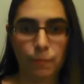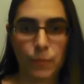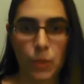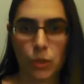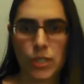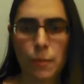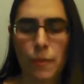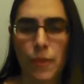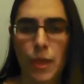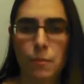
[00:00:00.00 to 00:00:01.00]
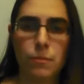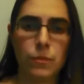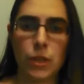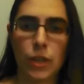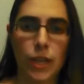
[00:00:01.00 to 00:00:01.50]
Or some of them,
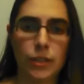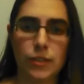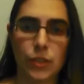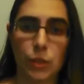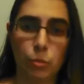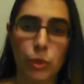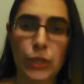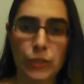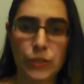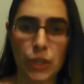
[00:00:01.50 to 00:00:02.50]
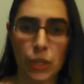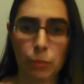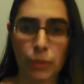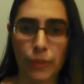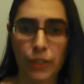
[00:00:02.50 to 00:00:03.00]
they're not necessarily pre-installed,
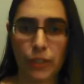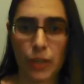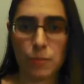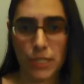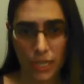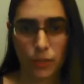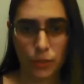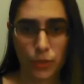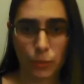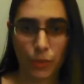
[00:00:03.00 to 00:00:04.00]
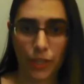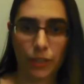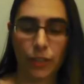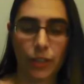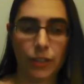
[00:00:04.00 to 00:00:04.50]
but they come downloaded with
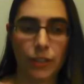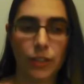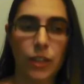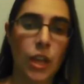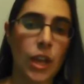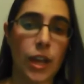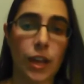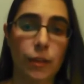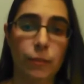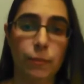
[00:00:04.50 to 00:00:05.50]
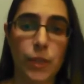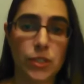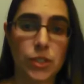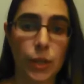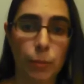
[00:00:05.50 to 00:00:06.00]
Anaconda. I've
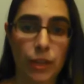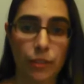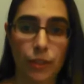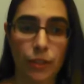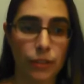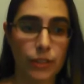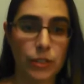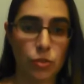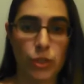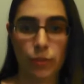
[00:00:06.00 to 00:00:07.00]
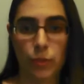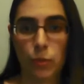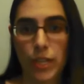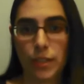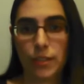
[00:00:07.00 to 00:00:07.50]
installed Python at least 3 different
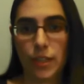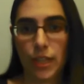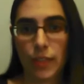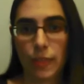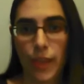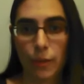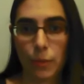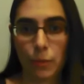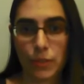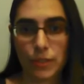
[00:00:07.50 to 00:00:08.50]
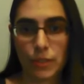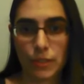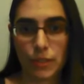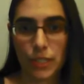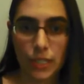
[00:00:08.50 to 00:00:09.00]
ways, and that one was
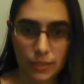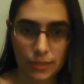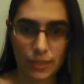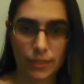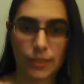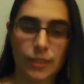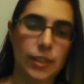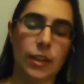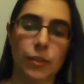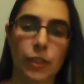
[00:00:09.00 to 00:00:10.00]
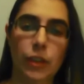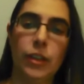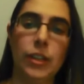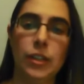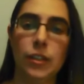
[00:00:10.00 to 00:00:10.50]
the easiest to get everything I
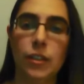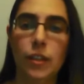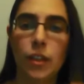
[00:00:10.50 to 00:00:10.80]
needed.